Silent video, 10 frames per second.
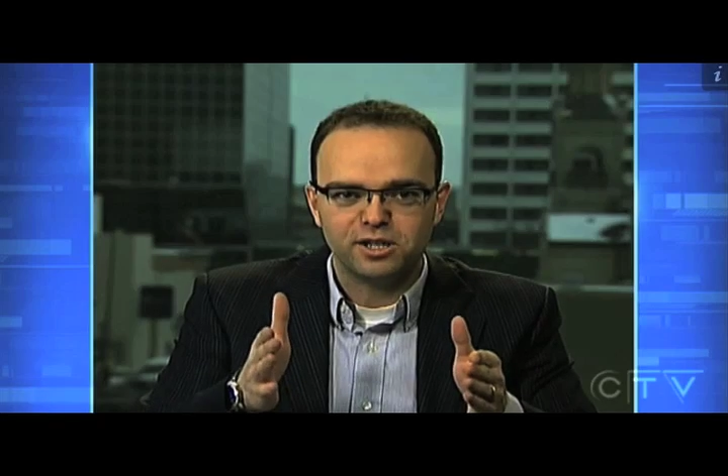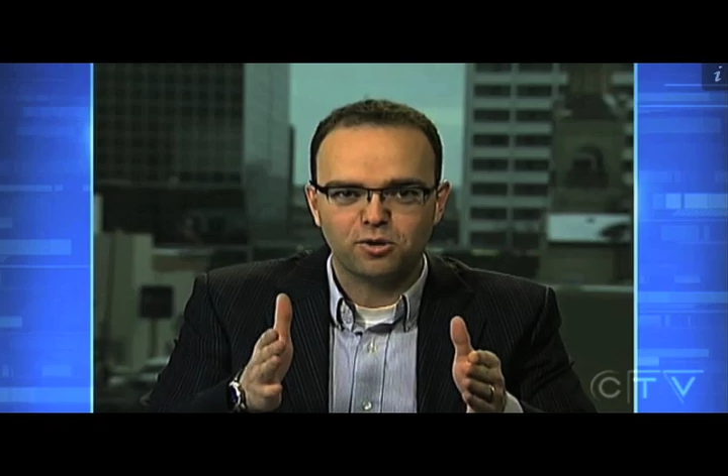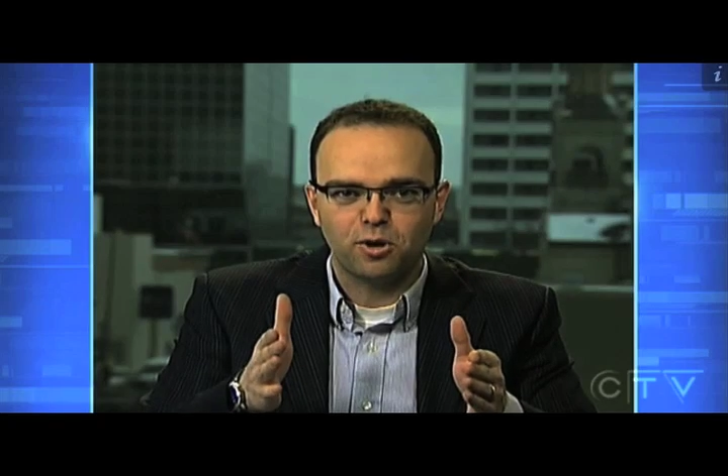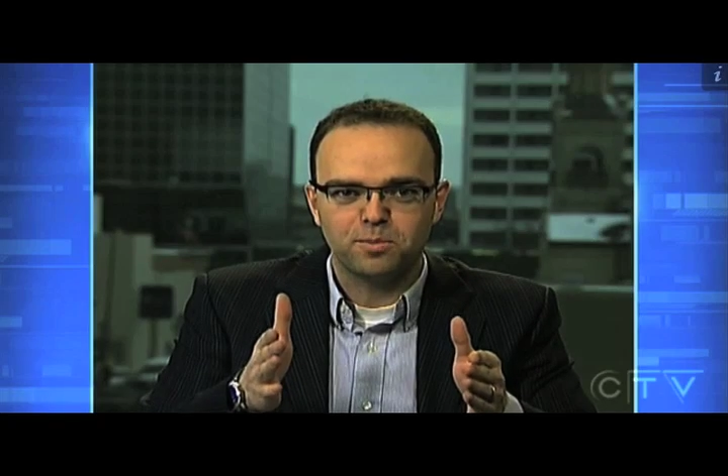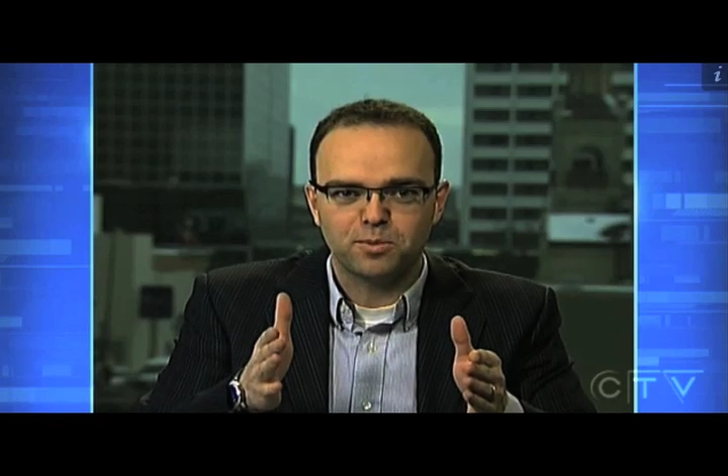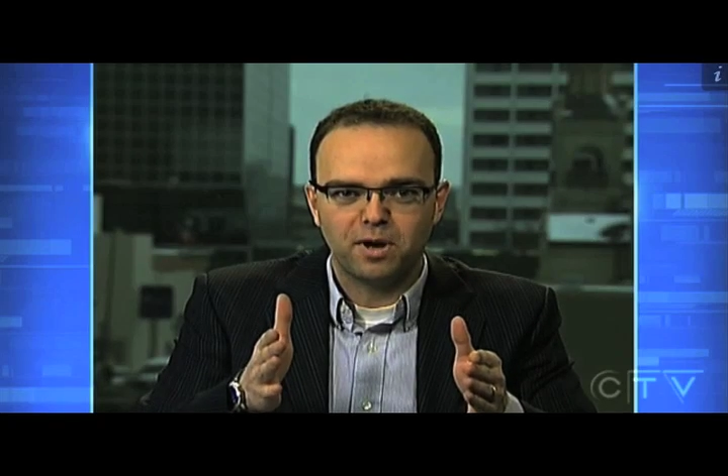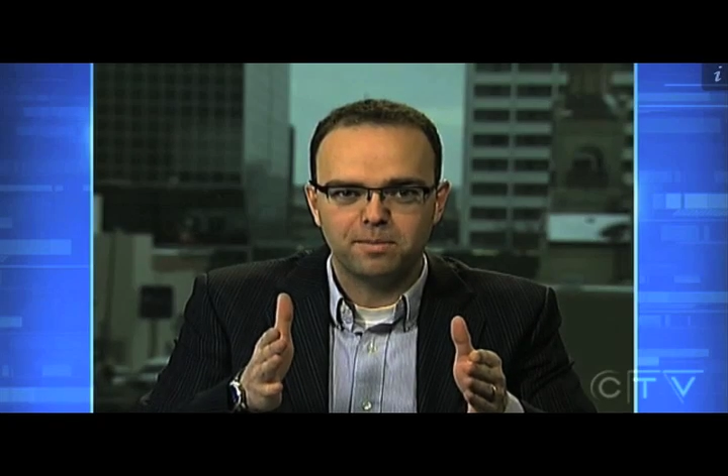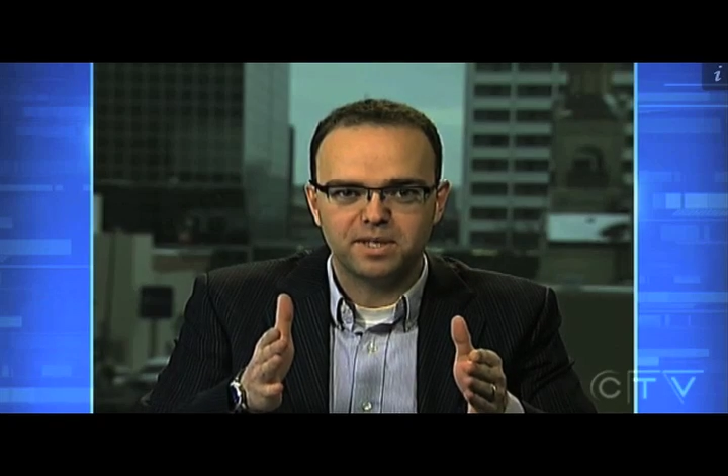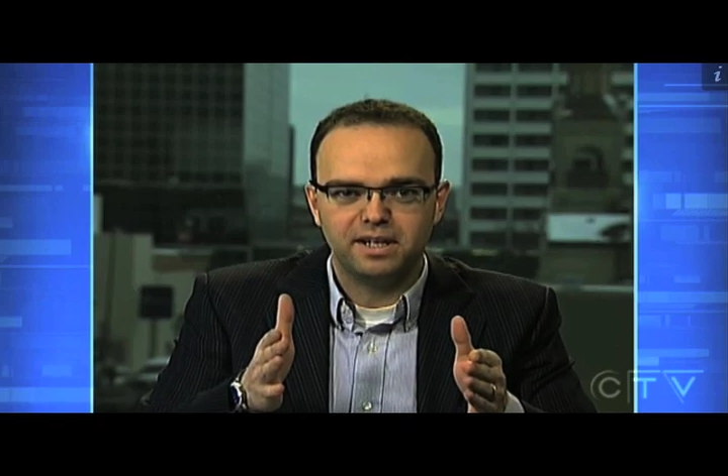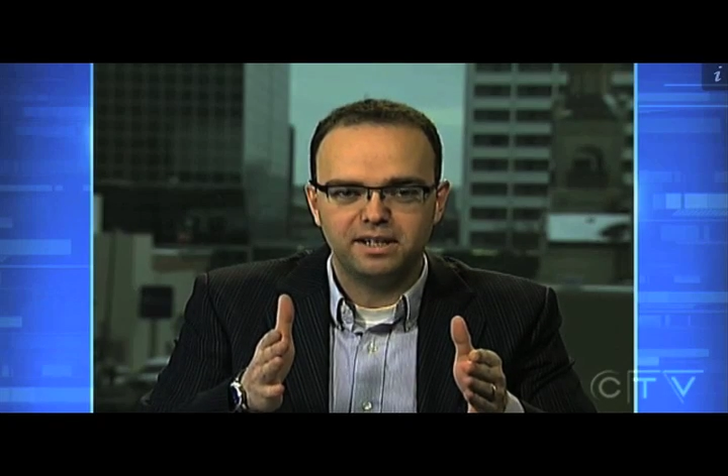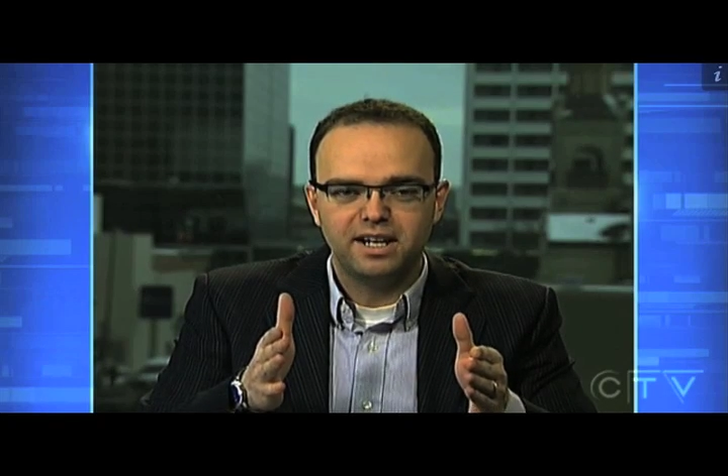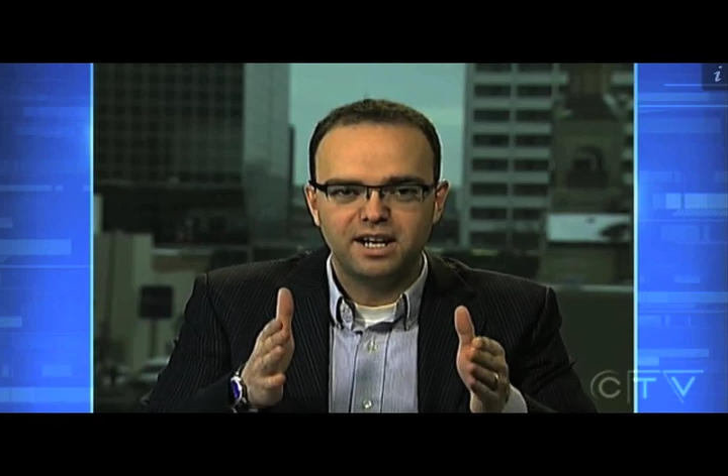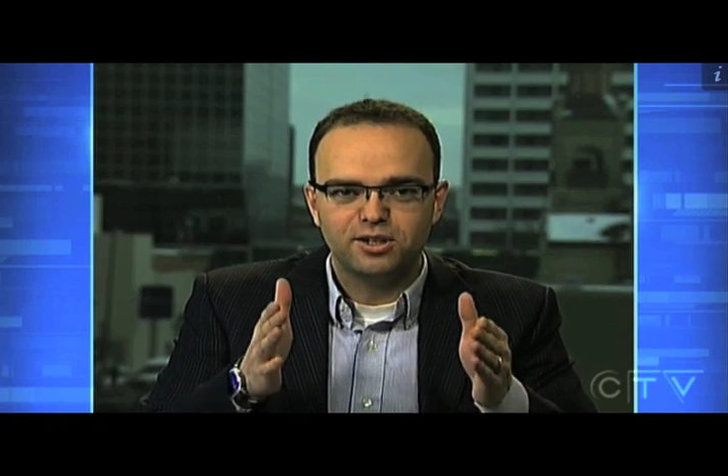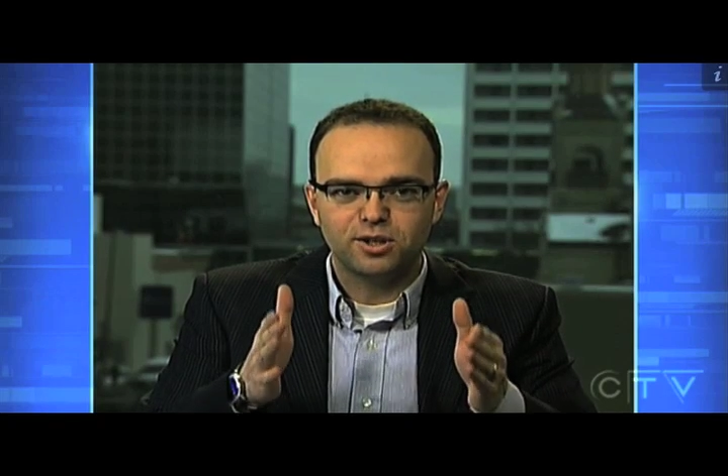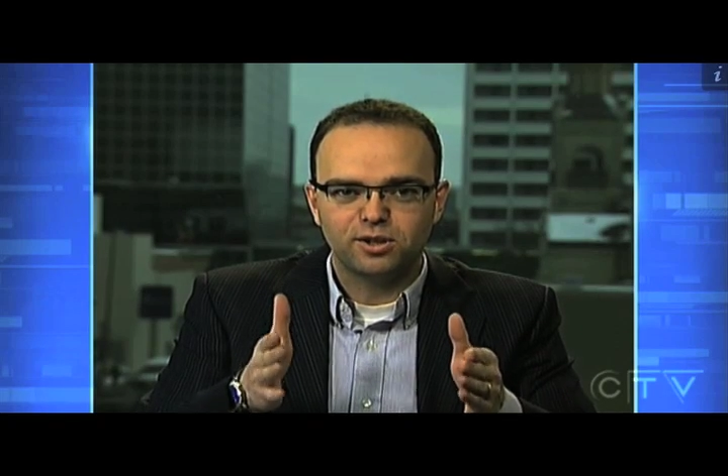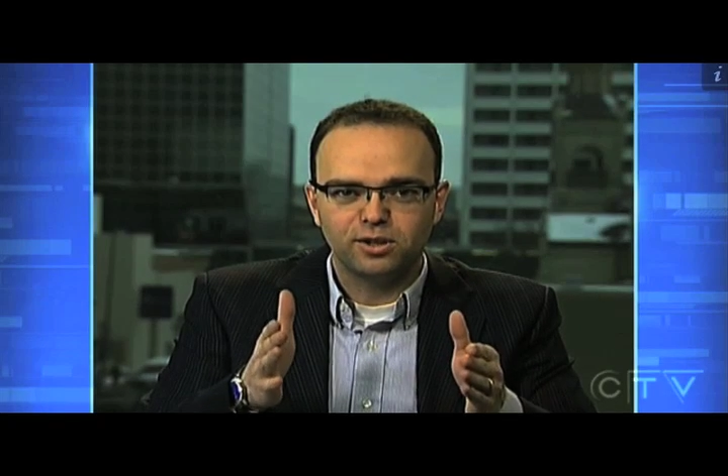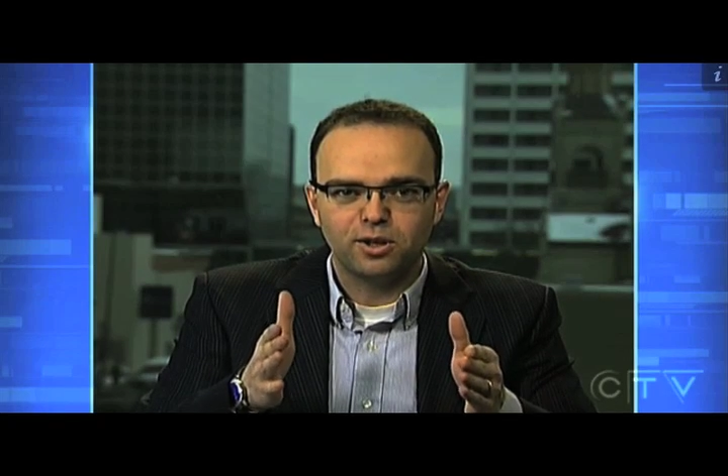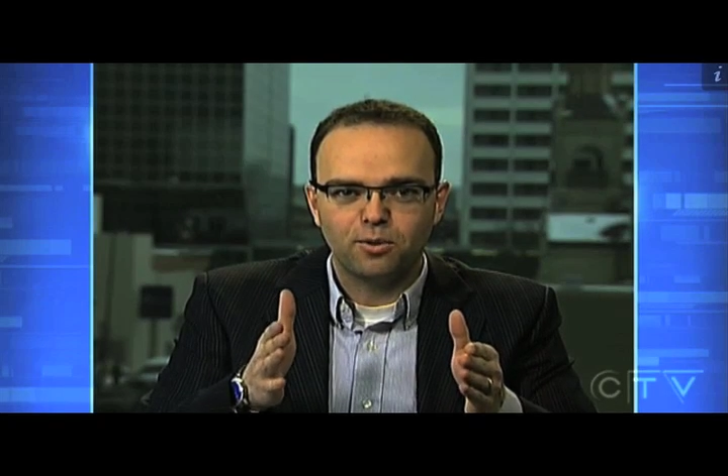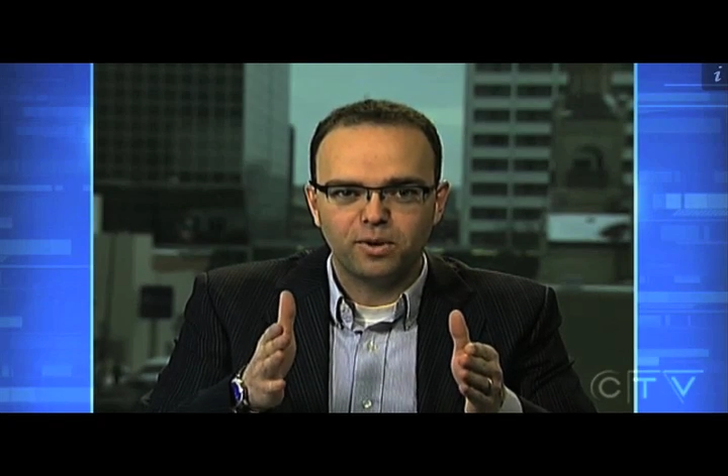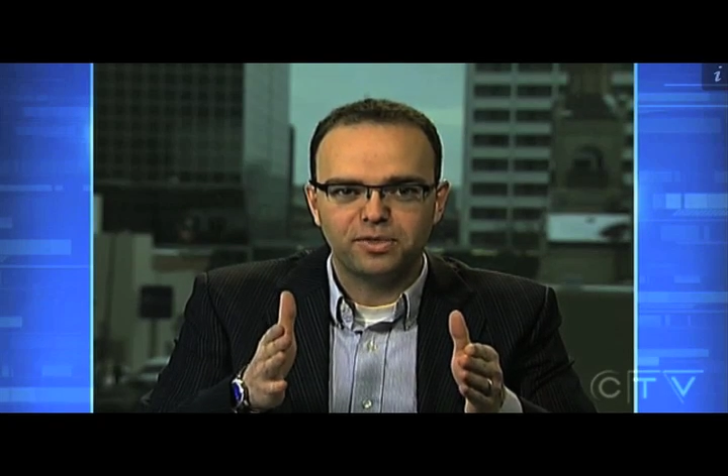Corp's website, took a
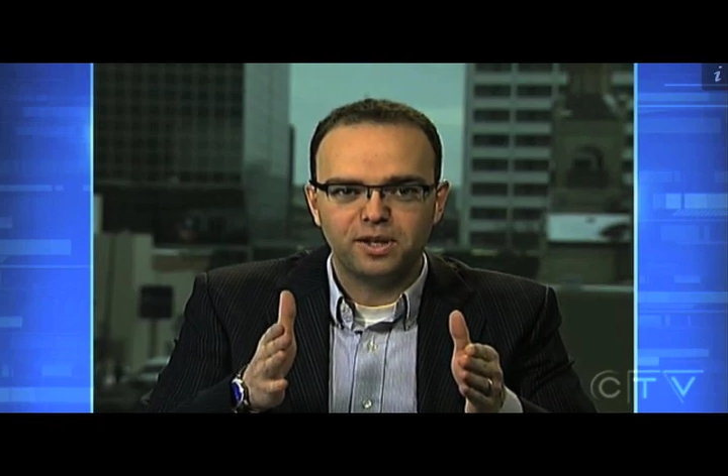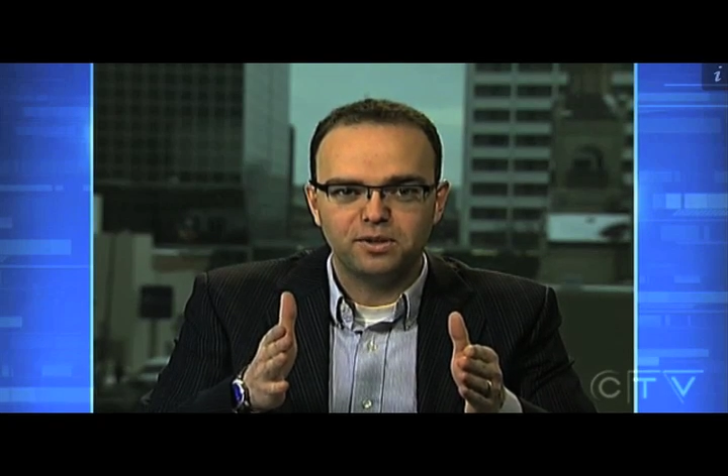look at what they're